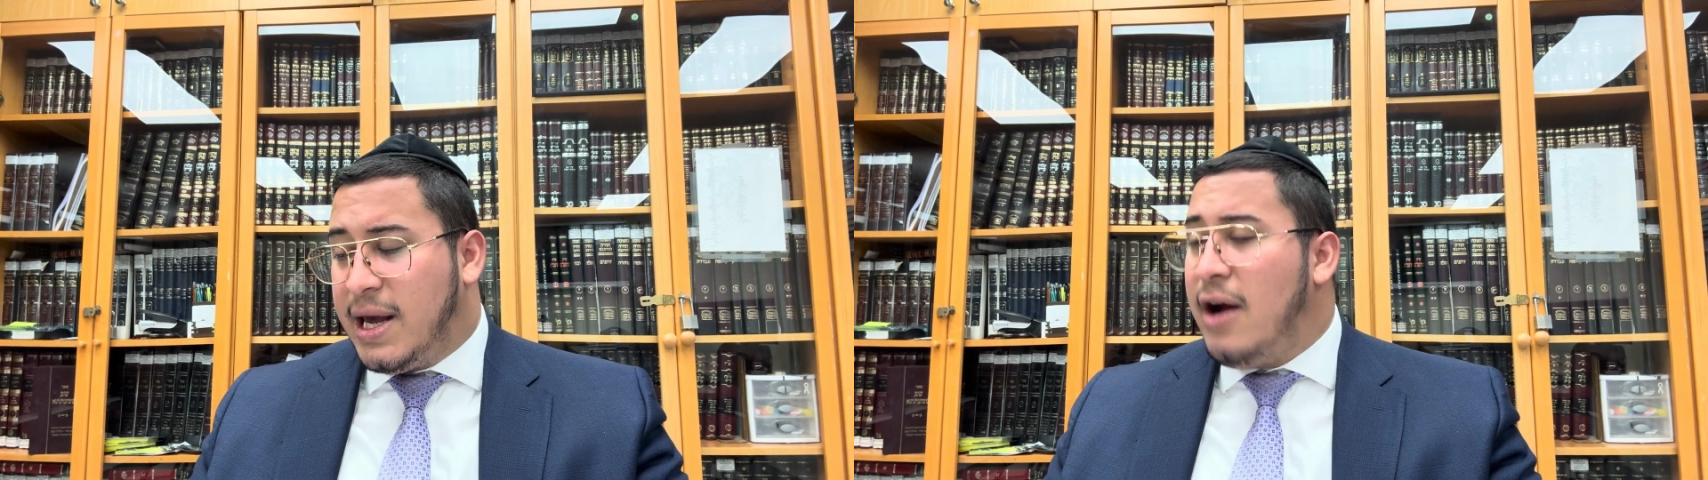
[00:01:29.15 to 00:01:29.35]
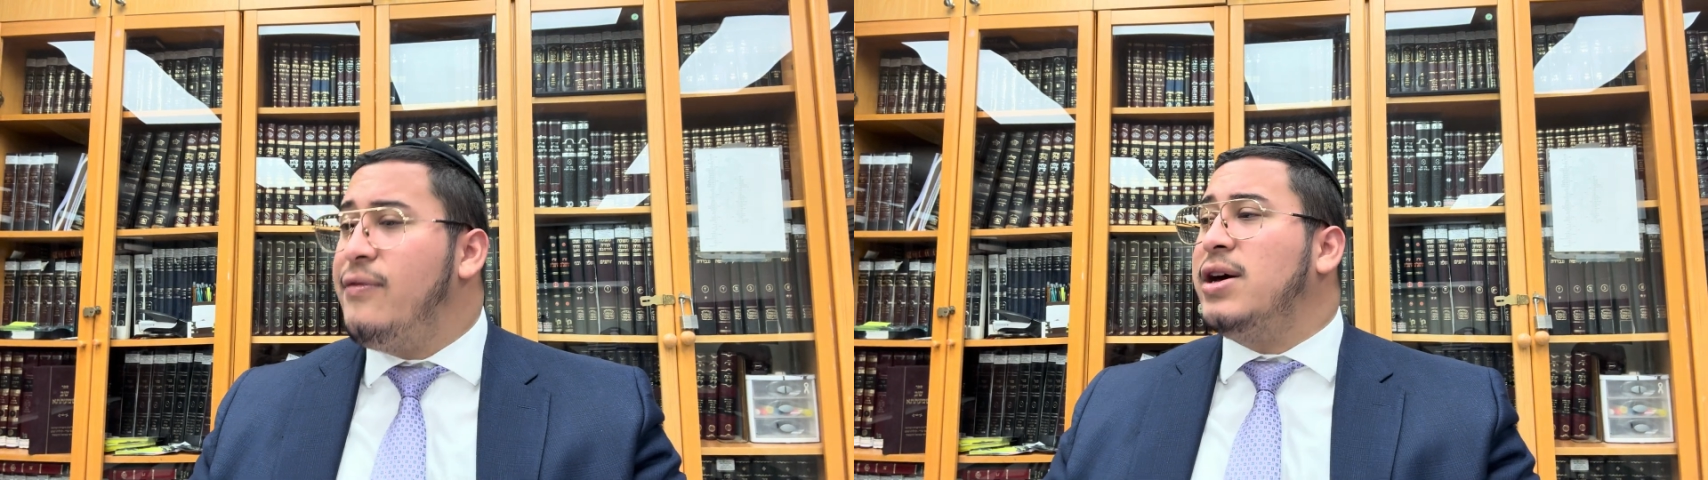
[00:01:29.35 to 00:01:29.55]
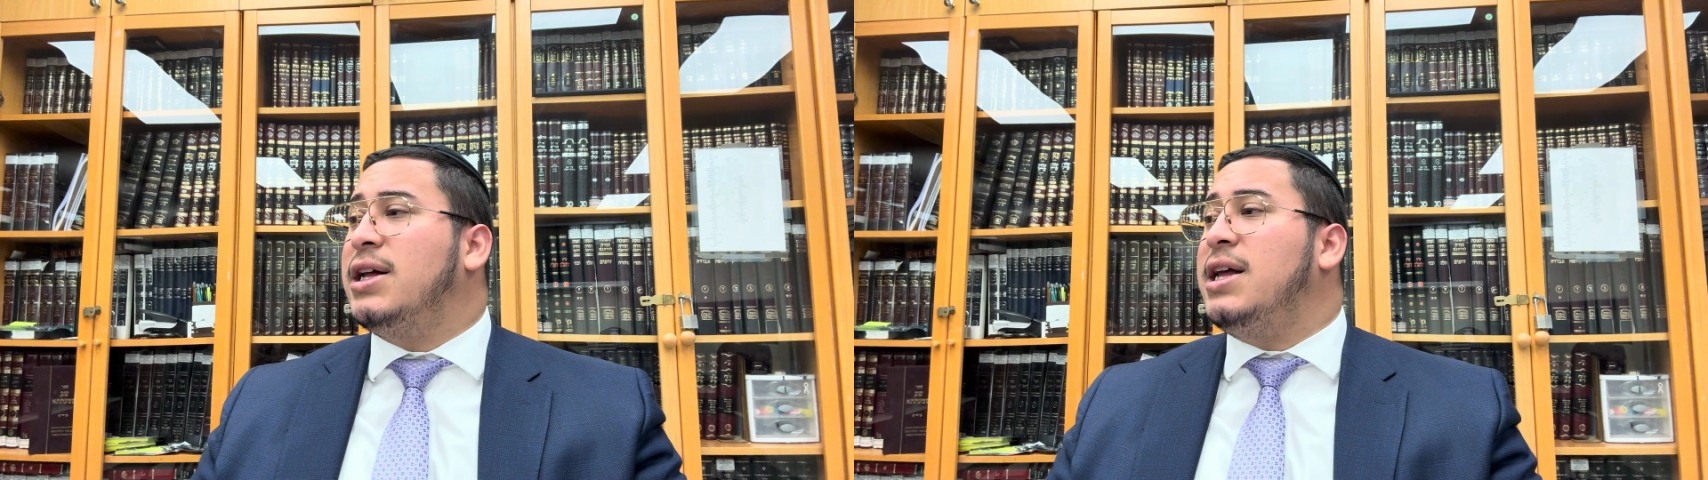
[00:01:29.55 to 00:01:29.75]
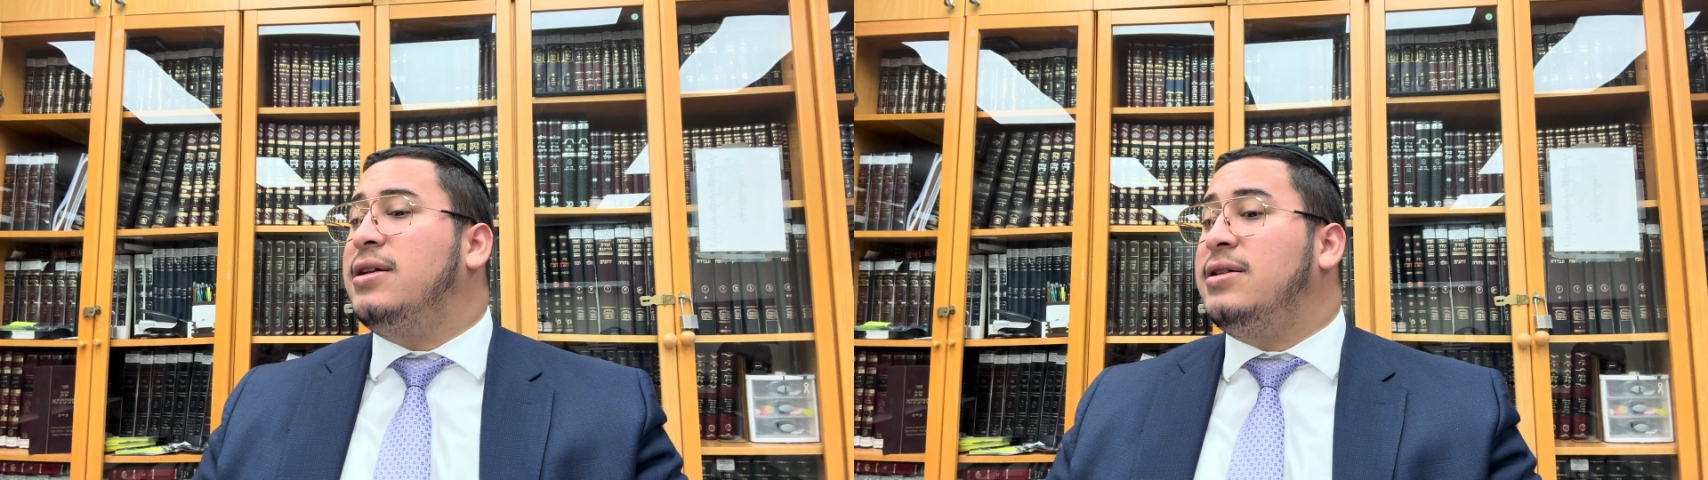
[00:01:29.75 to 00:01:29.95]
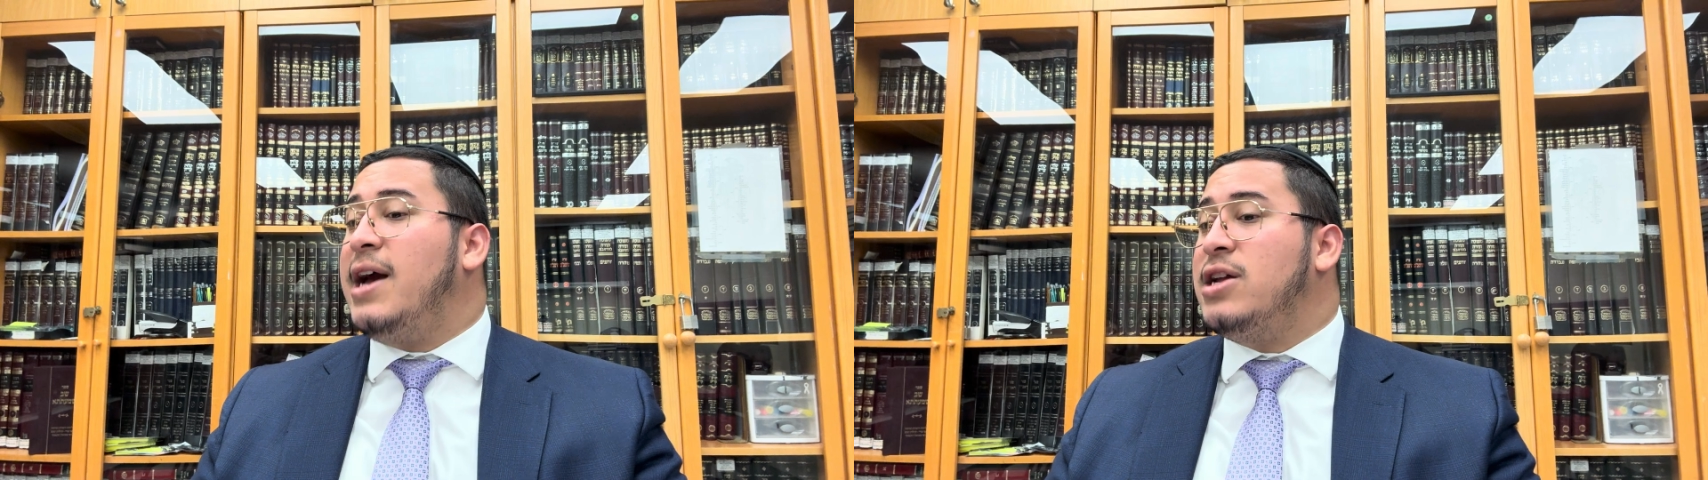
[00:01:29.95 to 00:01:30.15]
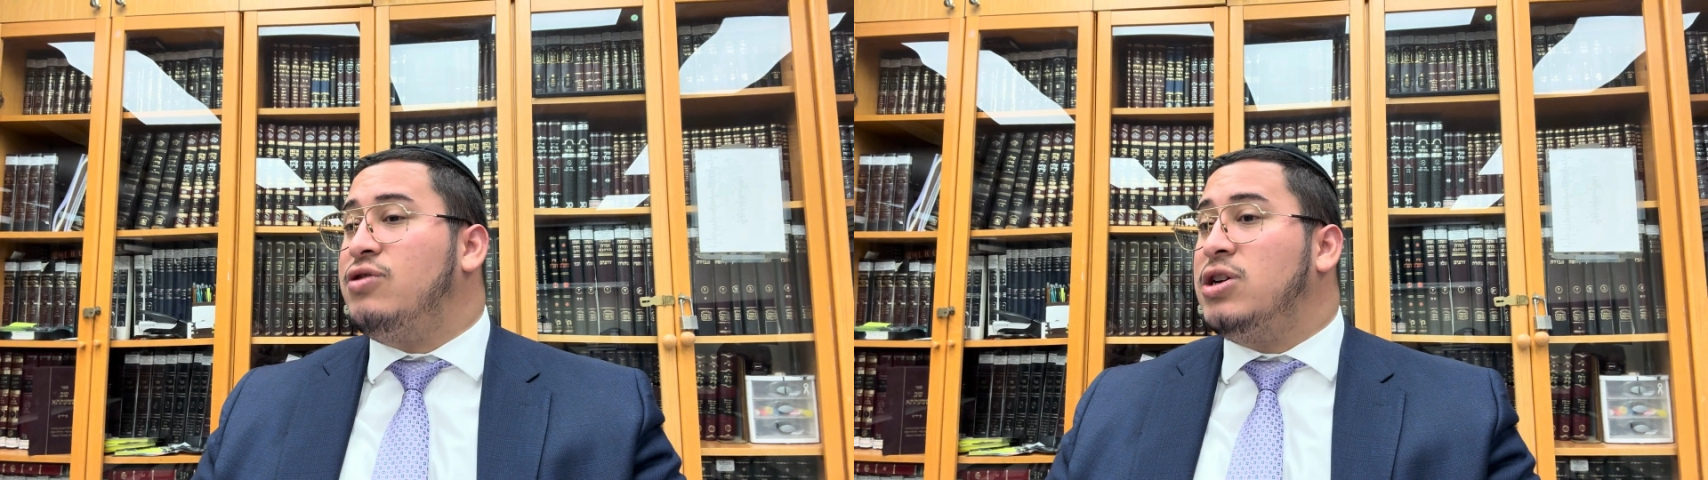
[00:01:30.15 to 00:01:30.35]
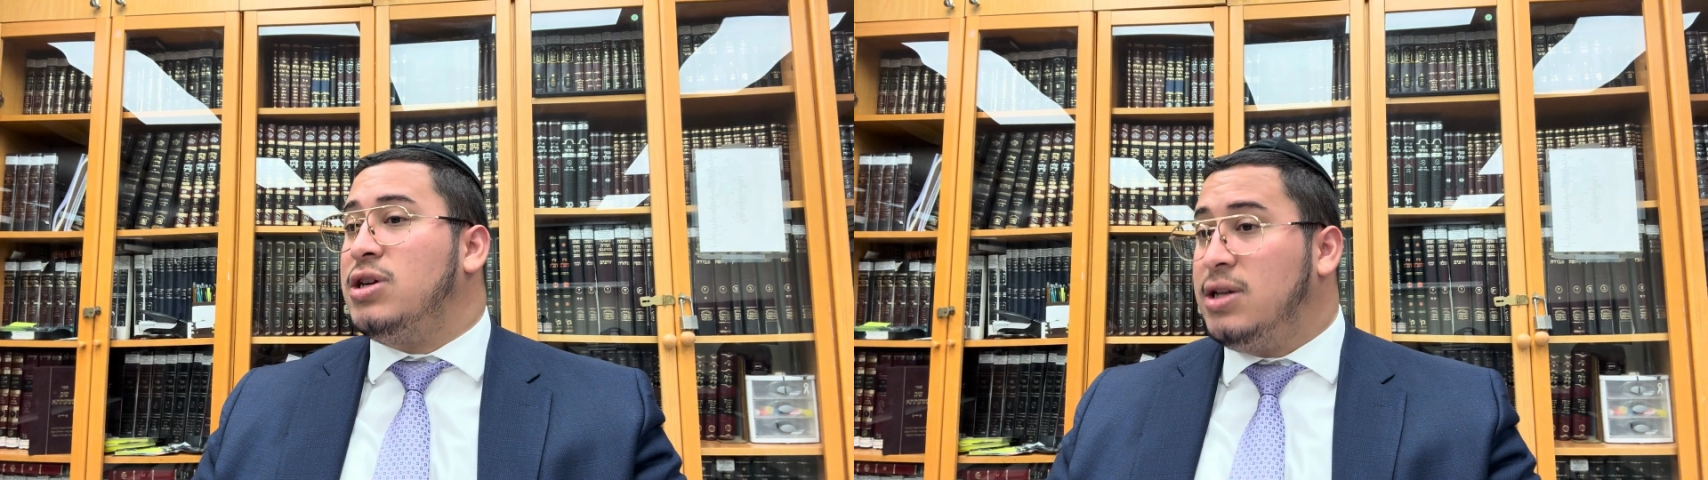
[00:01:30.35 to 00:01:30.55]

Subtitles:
careful. It can lead to dehydration.